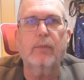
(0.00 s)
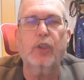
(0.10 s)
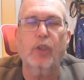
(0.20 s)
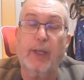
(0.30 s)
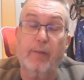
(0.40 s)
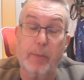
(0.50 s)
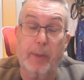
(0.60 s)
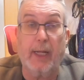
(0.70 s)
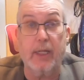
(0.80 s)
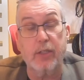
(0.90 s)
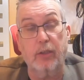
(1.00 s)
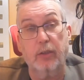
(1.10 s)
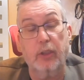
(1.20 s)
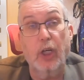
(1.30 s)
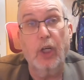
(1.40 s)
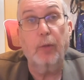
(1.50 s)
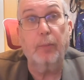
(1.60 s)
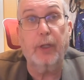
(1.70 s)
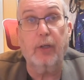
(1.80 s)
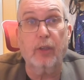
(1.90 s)
shows having to be cancelled
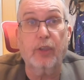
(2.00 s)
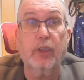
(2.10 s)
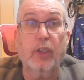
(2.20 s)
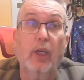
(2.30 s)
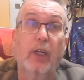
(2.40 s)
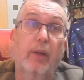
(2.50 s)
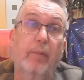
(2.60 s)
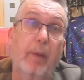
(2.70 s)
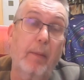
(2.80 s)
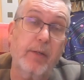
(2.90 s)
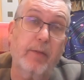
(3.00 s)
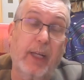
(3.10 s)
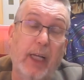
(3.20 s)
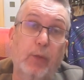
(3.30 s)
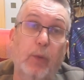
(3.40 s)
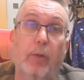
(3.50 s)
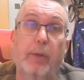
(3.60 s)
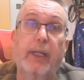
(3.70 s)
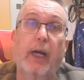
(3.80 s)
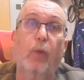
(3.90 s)
because members of the cast were
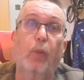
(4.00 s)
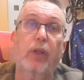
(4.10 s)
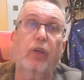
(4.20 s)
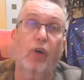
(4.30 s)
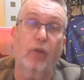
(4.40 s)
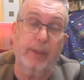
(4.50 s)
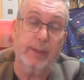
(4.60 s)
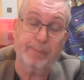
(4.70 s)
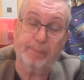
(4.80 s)
coming down with COVID.